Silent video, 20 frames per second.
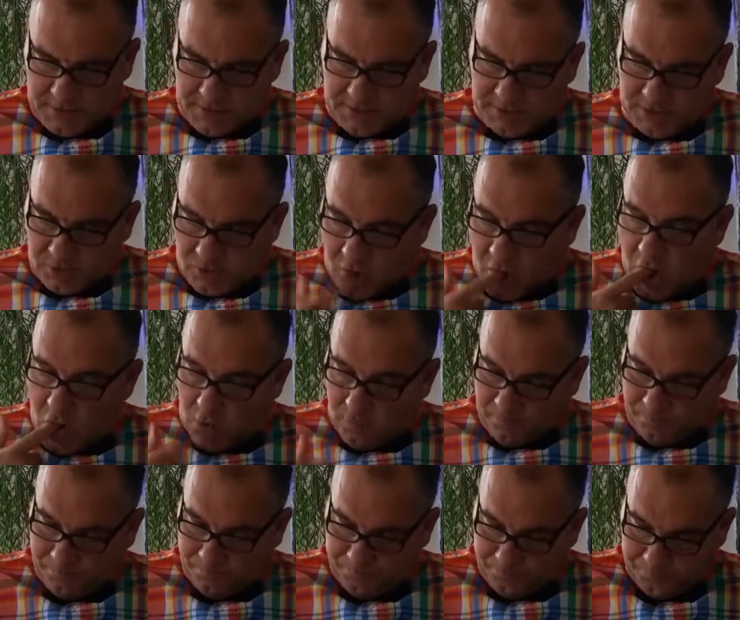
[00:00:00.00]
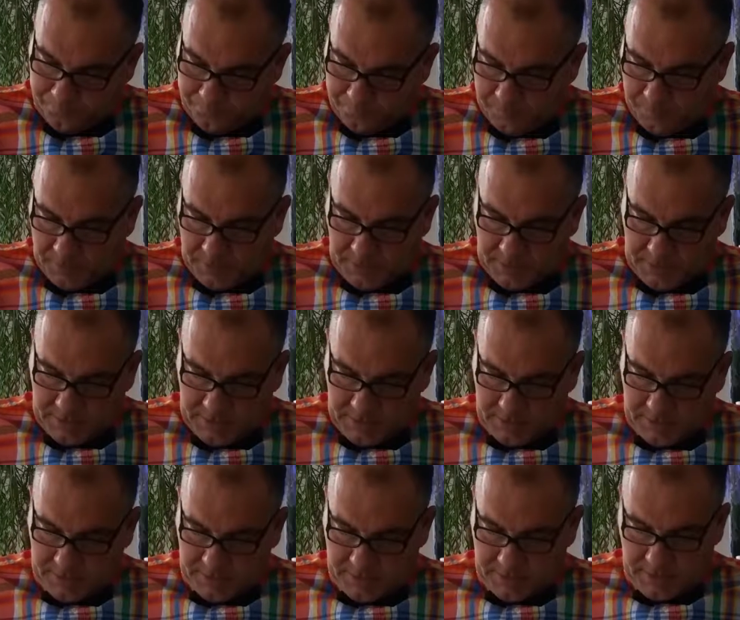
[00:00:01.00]
So uh,
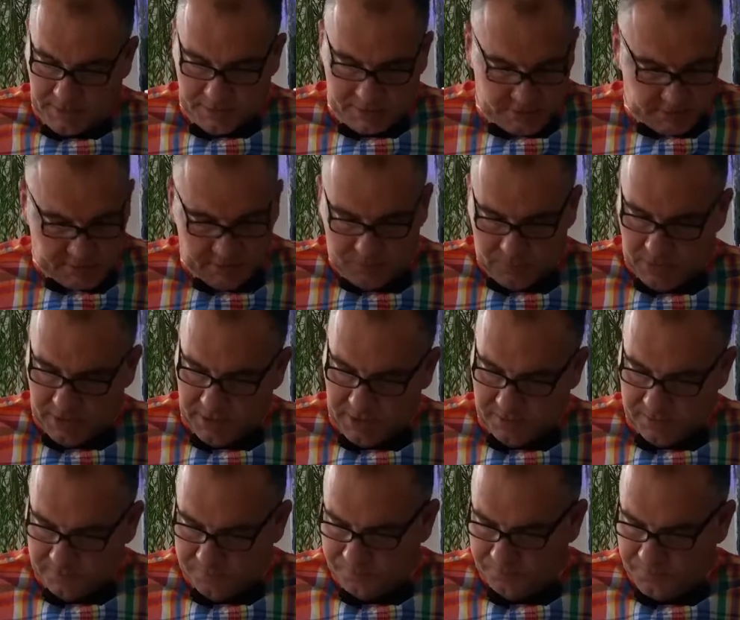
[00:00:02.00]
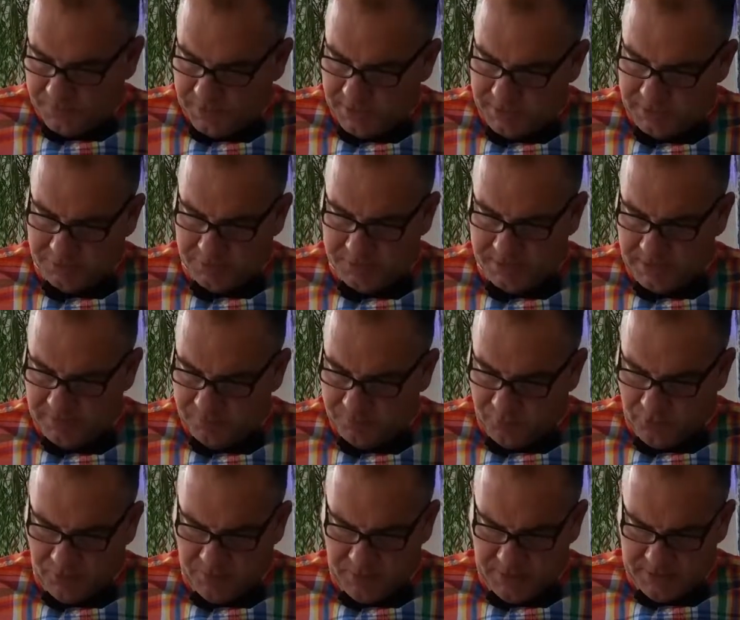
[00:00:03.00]
that's one interesting
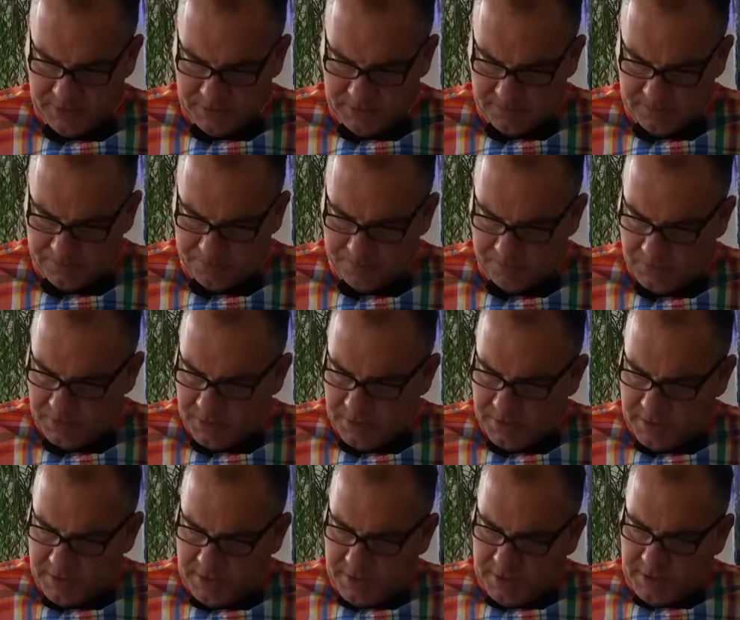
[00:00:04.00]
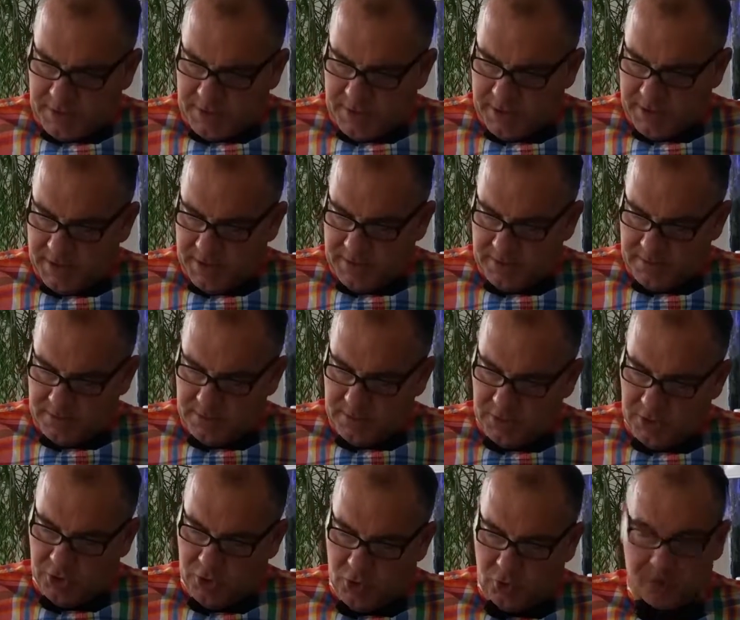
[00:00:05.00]
premise. And then
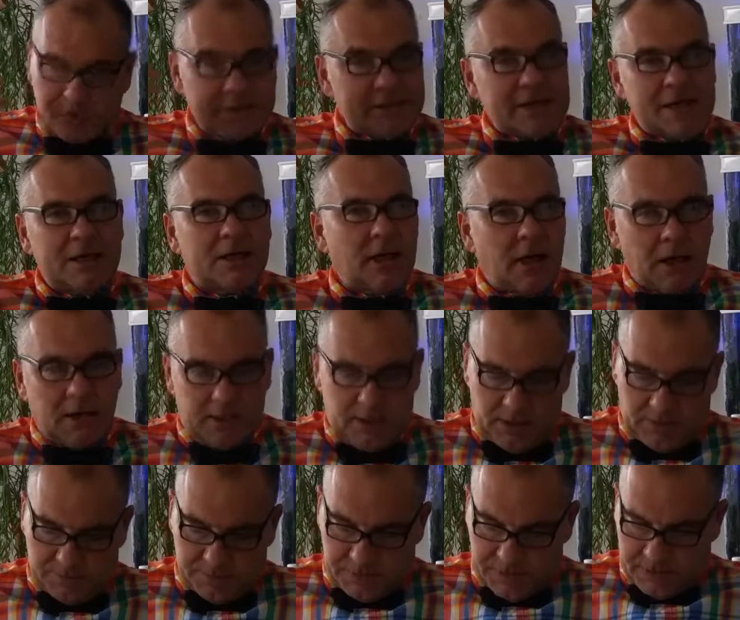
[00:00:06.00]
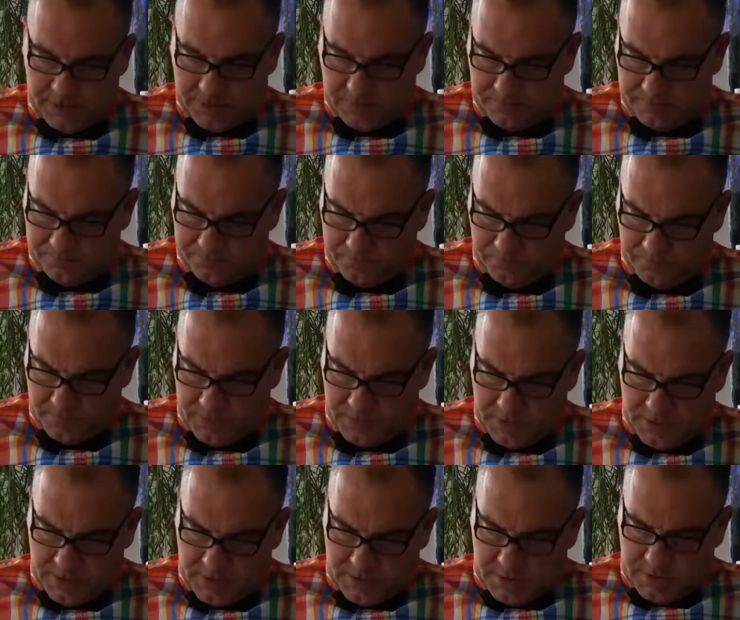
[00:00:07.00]
Yosaka comes in.
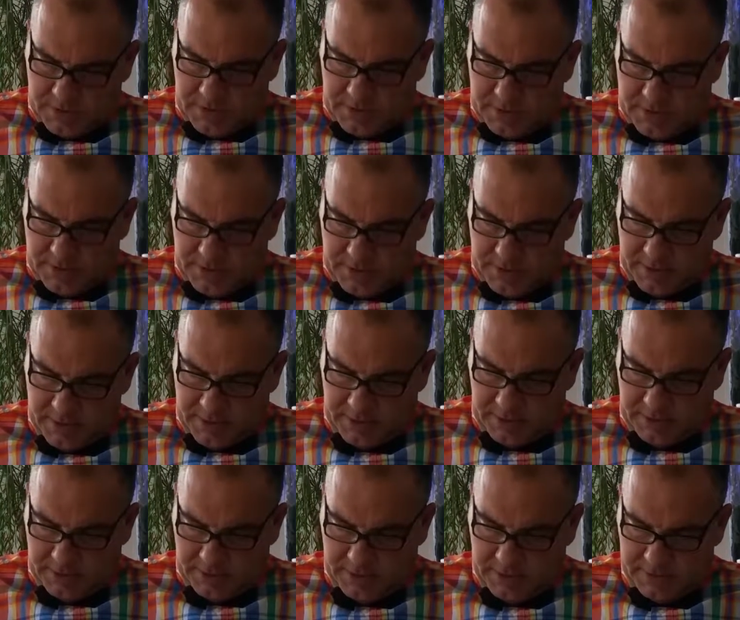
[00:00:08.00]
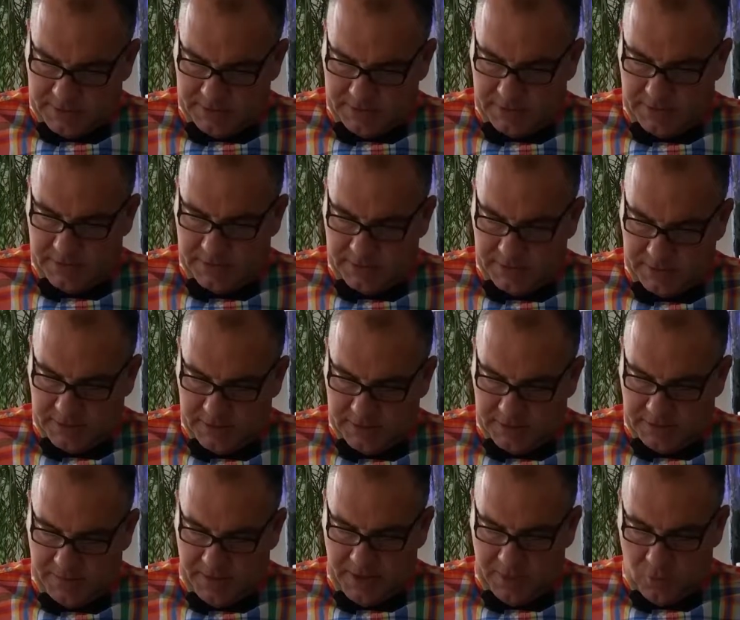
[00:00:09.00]
Uh, he's, he's, he's
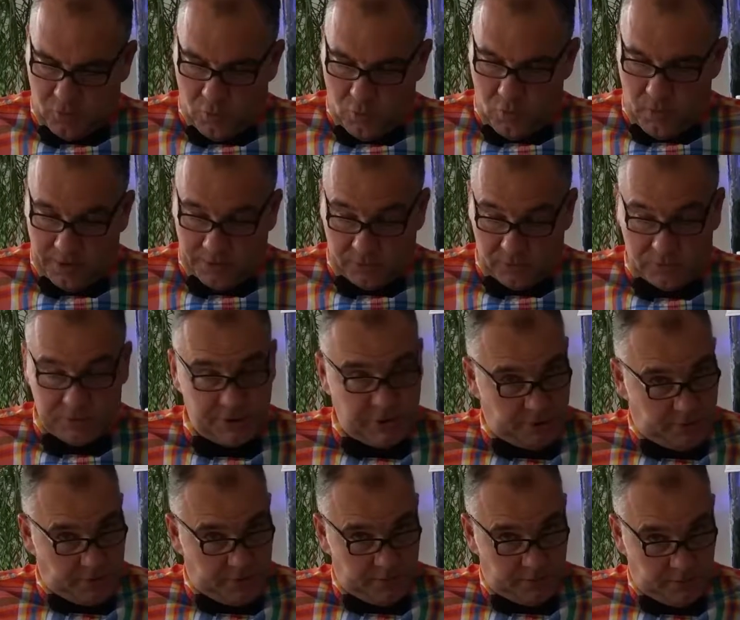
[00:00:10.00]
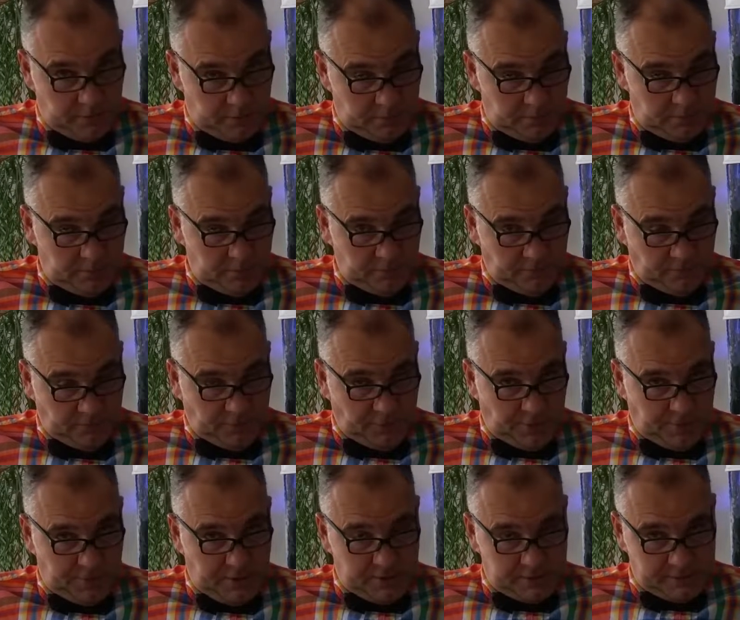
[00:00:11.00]
a man who went to jail for
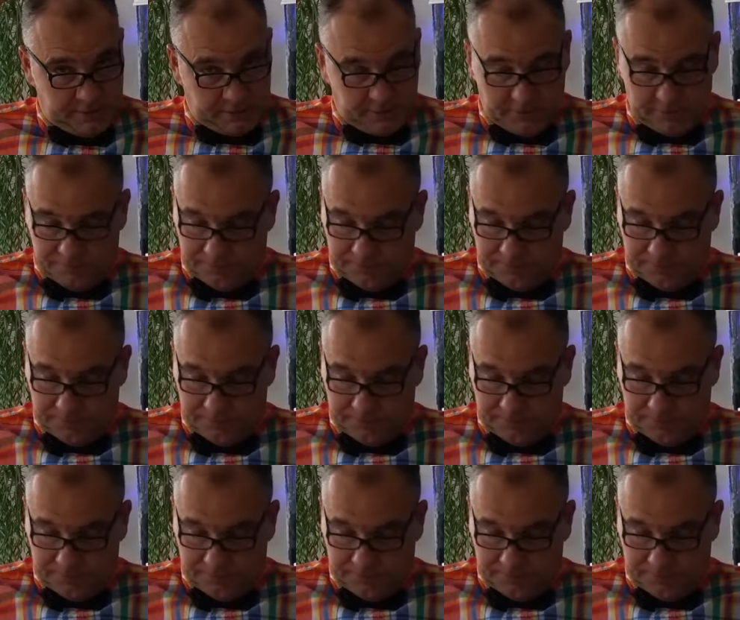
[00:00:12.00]
a murder.